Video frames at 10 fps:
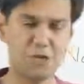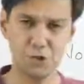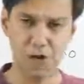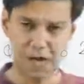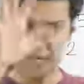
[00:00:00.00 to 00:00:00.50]

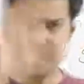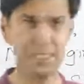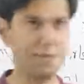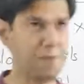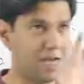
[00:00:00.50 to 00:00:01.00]
So arrange
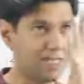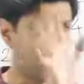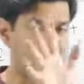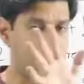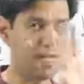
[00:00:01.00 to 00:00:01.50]
them. I
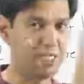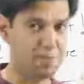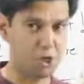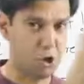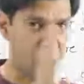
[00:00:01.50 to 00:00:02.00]
see an
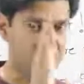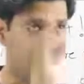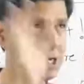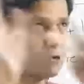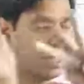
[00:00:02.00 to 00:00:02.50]
arrangement, all
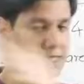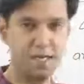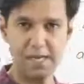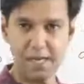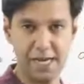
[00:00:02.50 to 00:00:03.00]
4 are
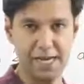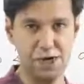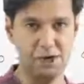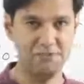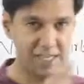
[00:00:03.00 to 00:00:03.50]
together, take
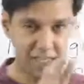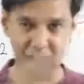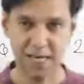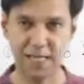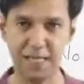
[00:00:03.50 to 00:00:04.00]
it off. I
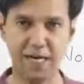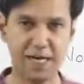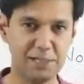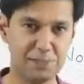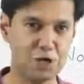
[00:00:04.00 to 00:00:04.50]
see another
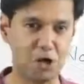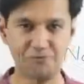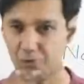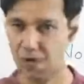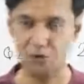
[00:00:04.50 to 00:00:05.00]
arrangement,
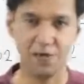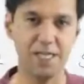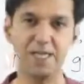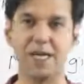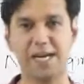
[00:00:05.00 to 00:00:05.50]
all 4 are
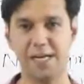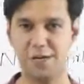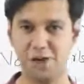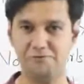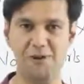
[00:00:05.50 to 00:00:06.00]
together, take
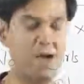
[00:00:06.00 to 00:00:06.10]
it off.